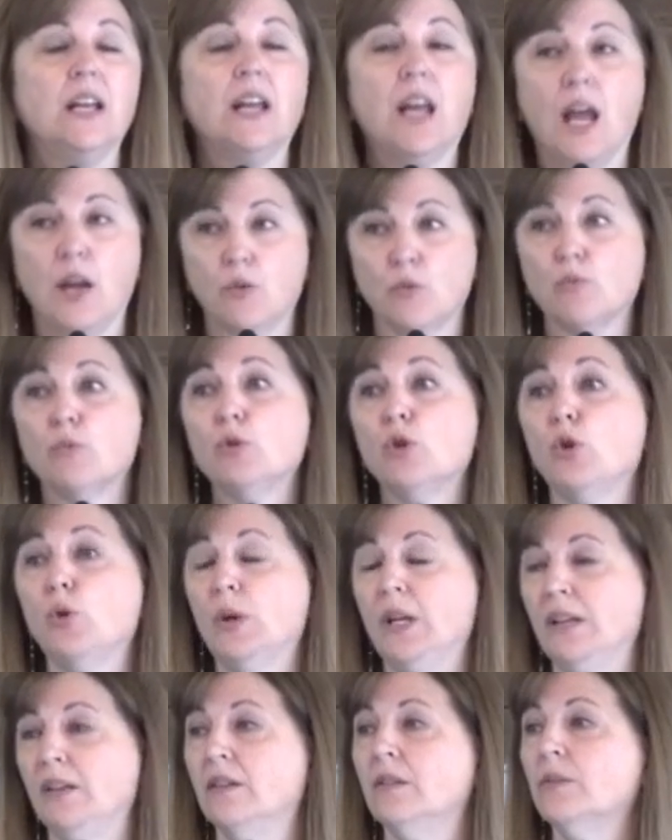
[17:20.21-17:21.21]
can
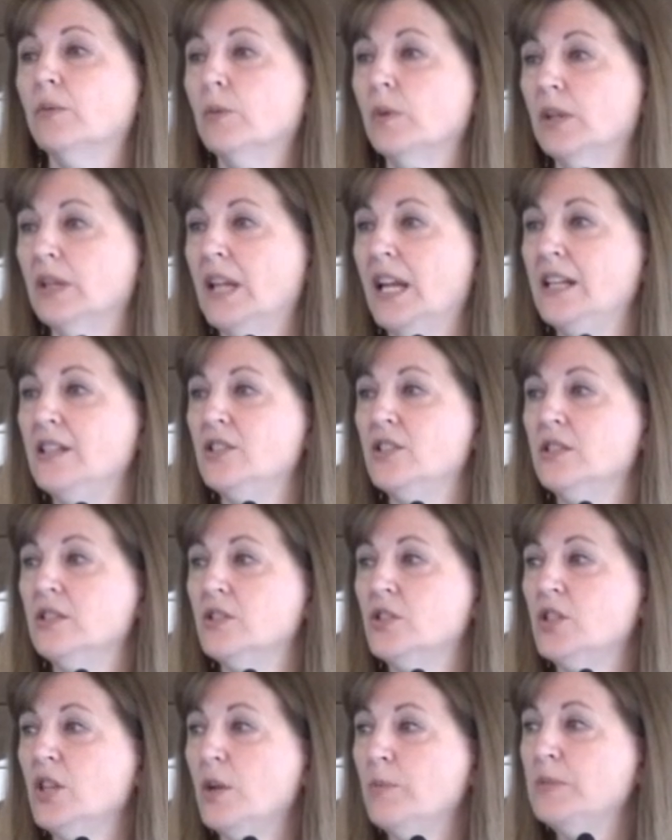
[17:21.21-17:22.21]
ruin
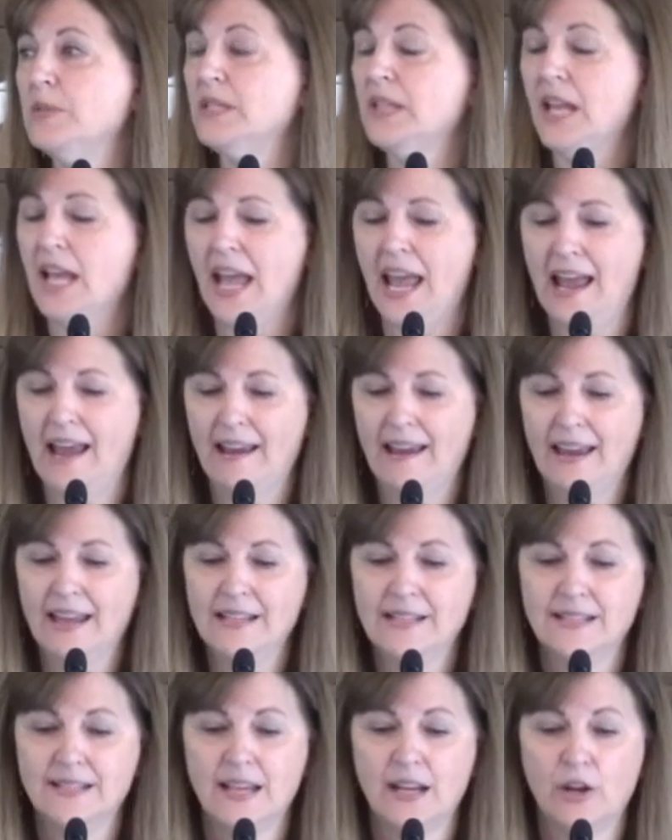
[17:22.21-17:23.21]
relationships and
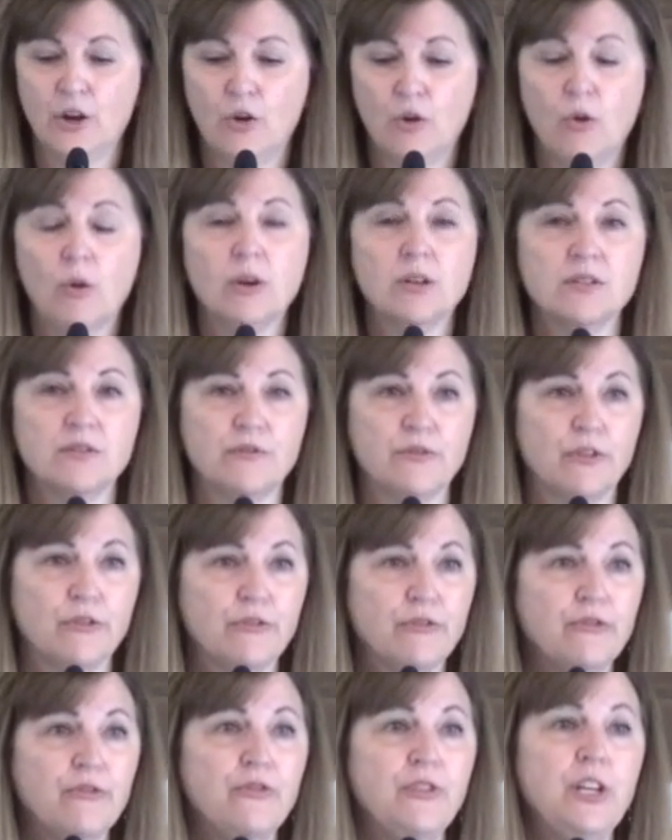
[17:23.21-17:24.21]
can set a course for
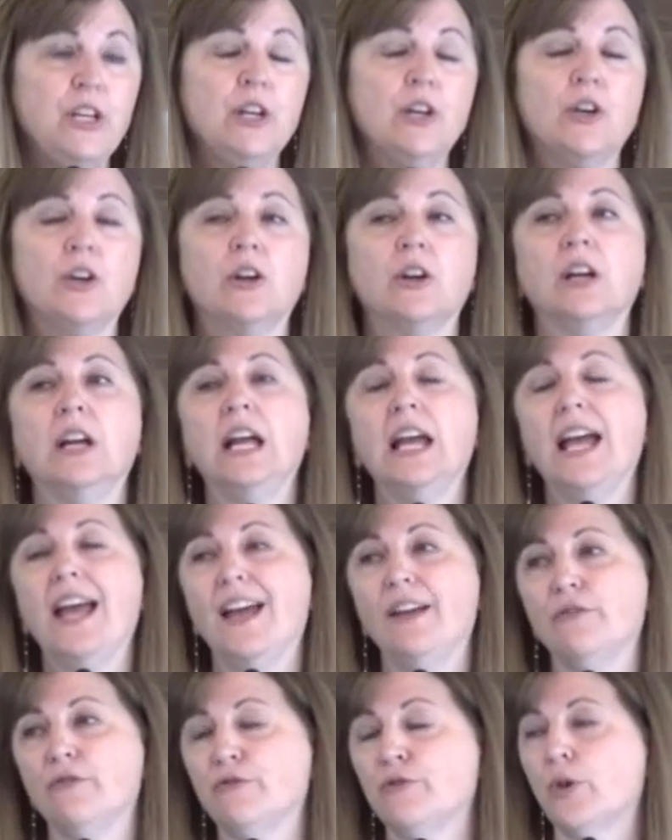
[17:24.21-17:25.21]
fear
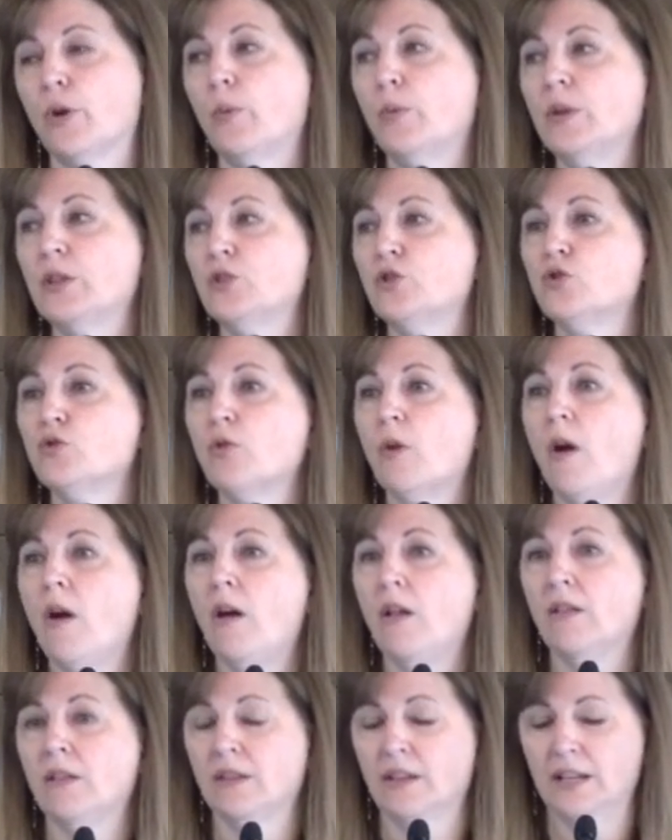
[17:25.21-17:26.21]
and for
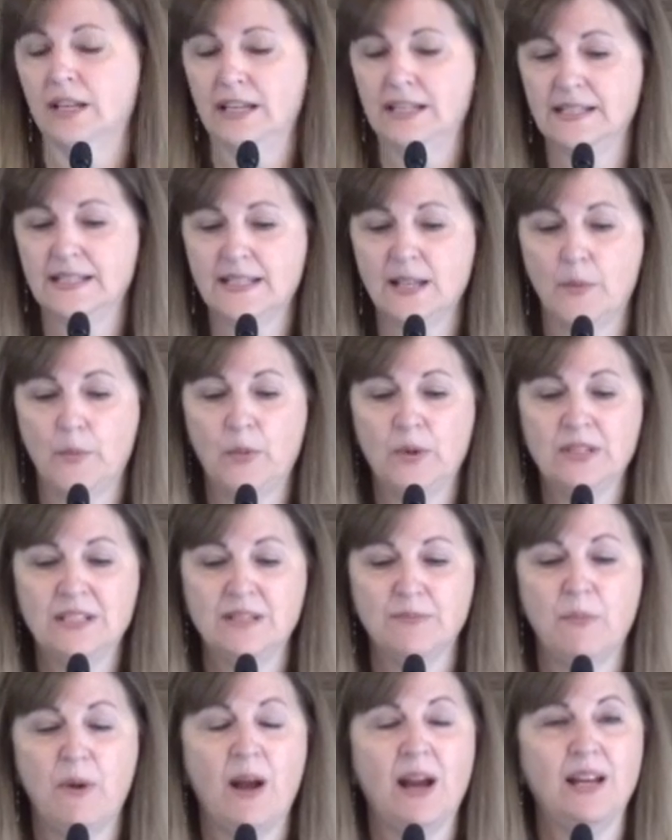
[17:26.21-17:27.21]
withdrawal in
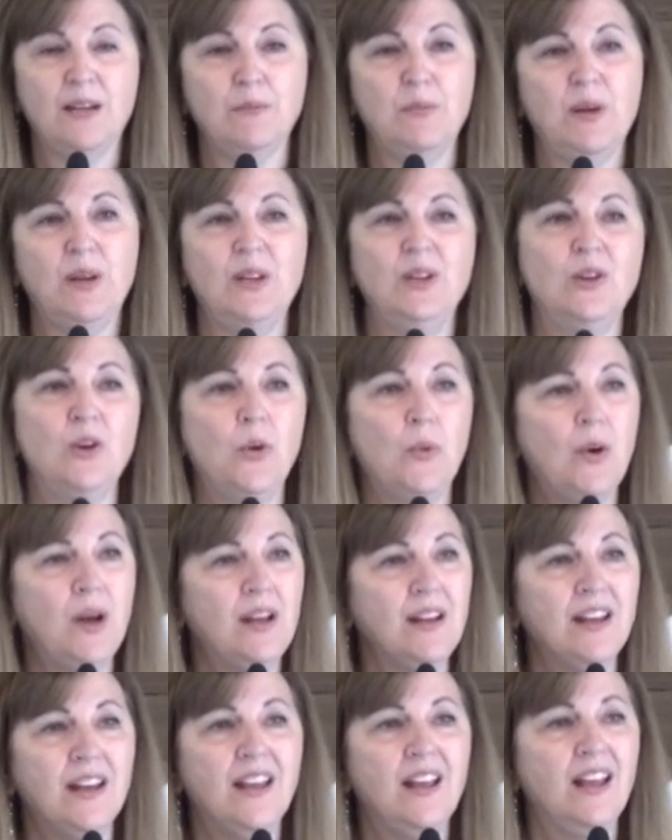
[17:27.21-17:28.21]
someone's mind. But you know
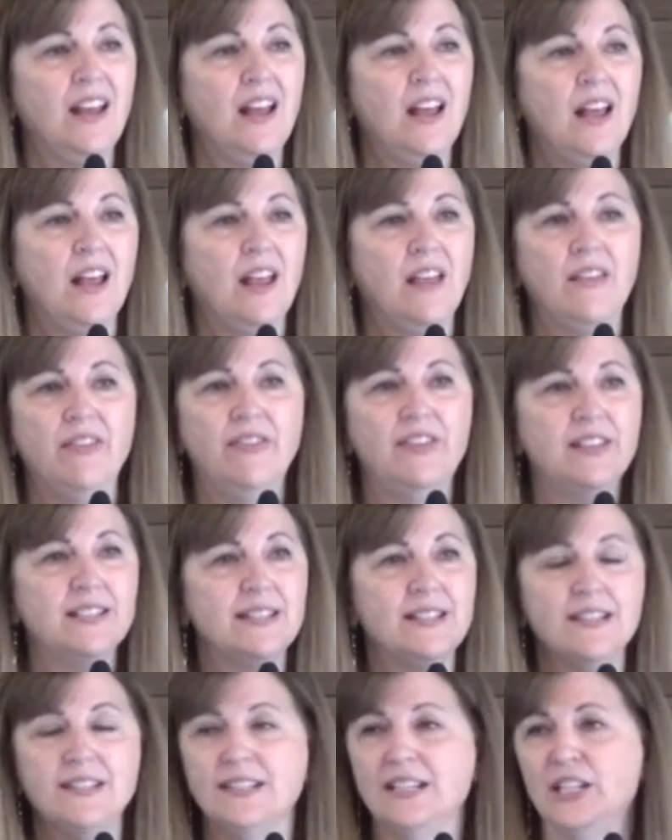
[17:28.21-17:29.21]
what?
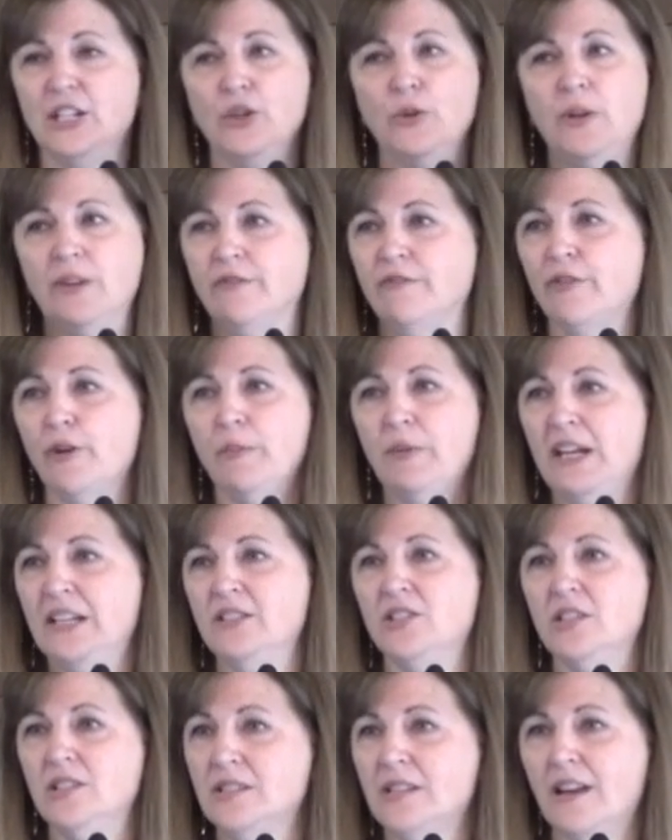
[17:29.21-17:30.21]
This isn't new
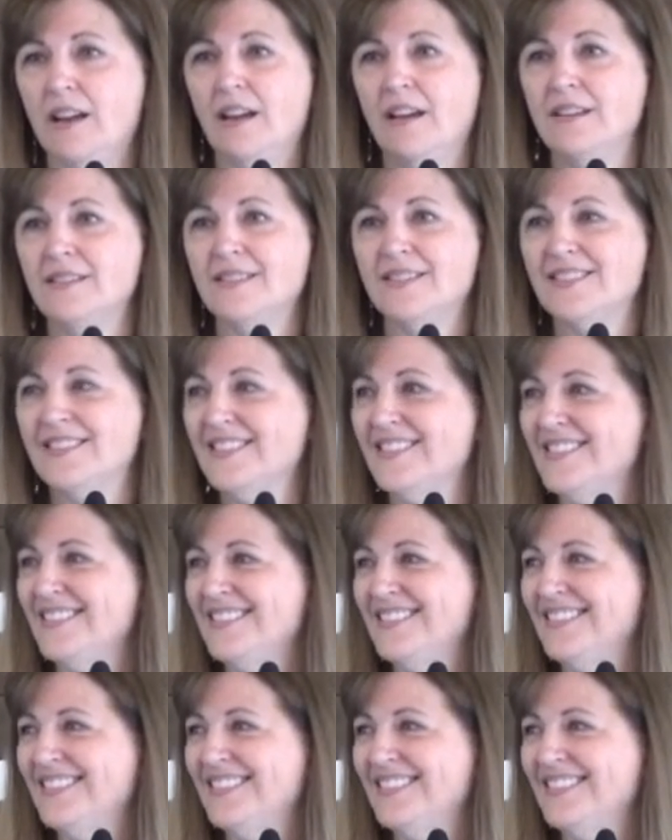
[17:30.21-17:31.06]
information to us,